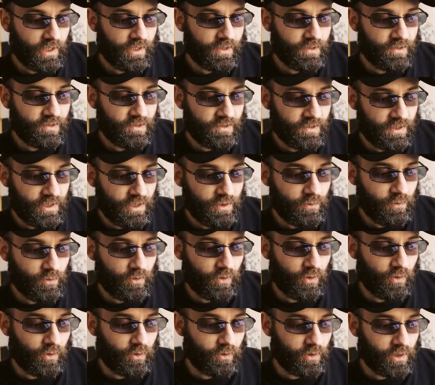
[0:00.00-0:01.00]

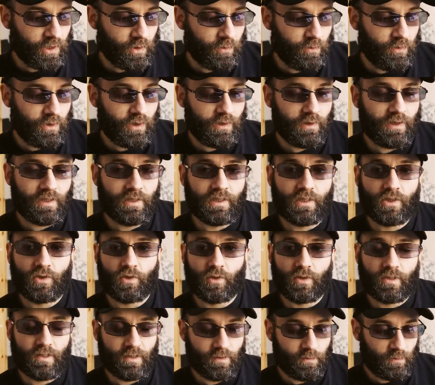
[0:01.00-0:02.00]
zero community
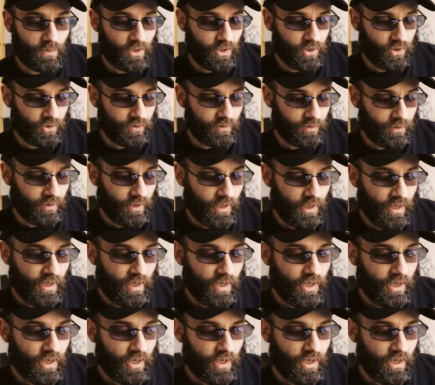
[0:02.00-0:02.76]
transmission